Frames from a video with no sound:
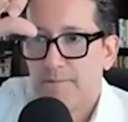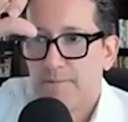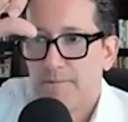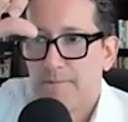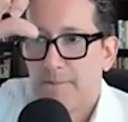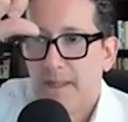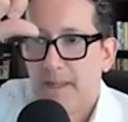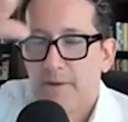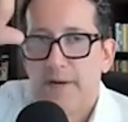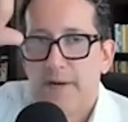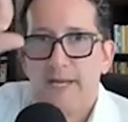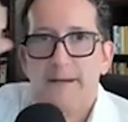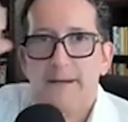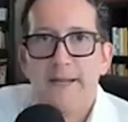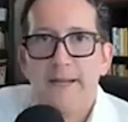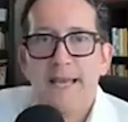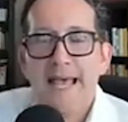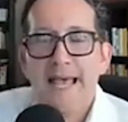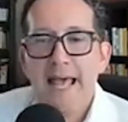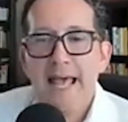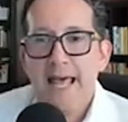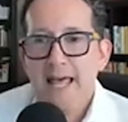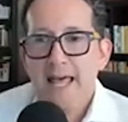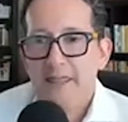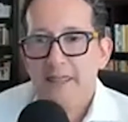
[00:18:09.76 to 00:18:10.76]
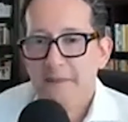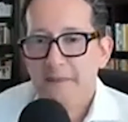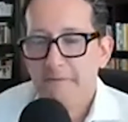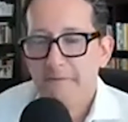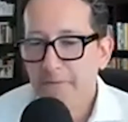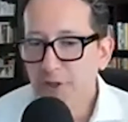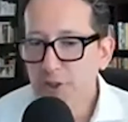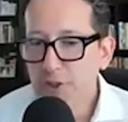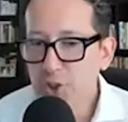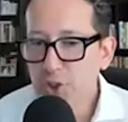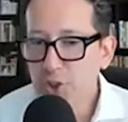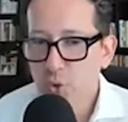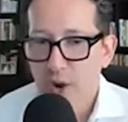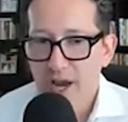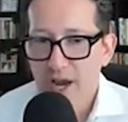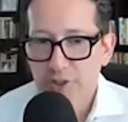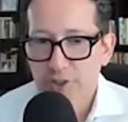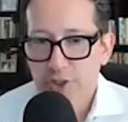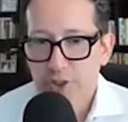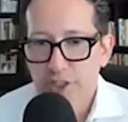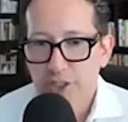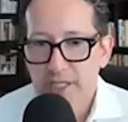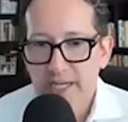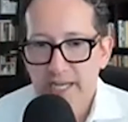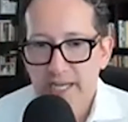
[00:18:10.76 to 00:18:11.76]
right? The first
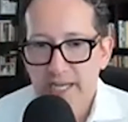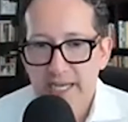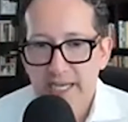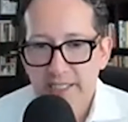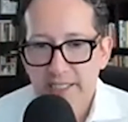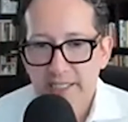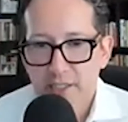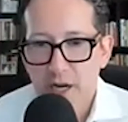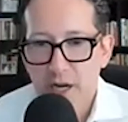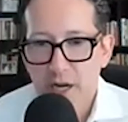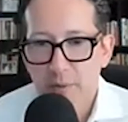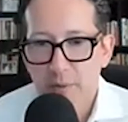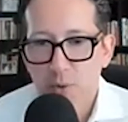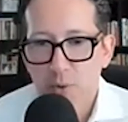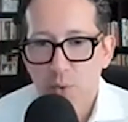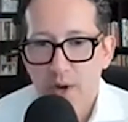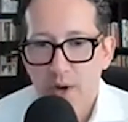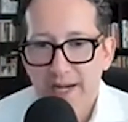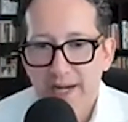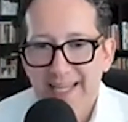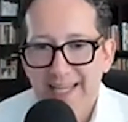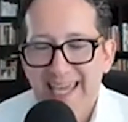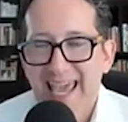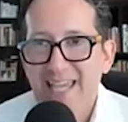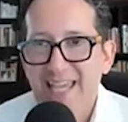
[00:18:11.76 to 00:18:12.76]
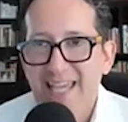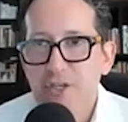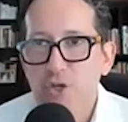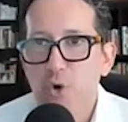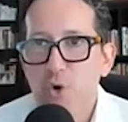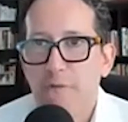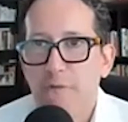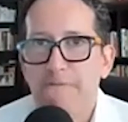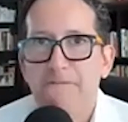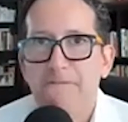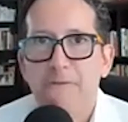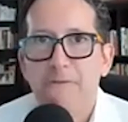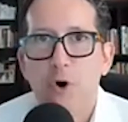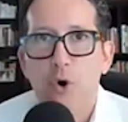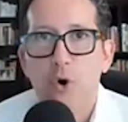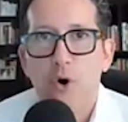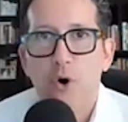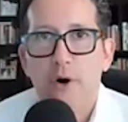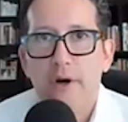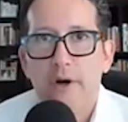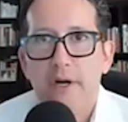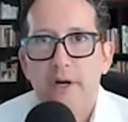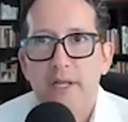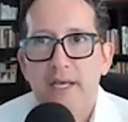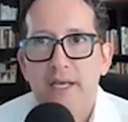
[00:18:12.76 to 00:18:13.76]
question is, number 1, can you
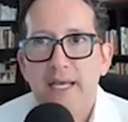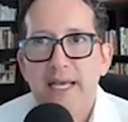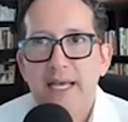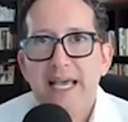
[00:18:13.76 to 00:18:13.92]
afford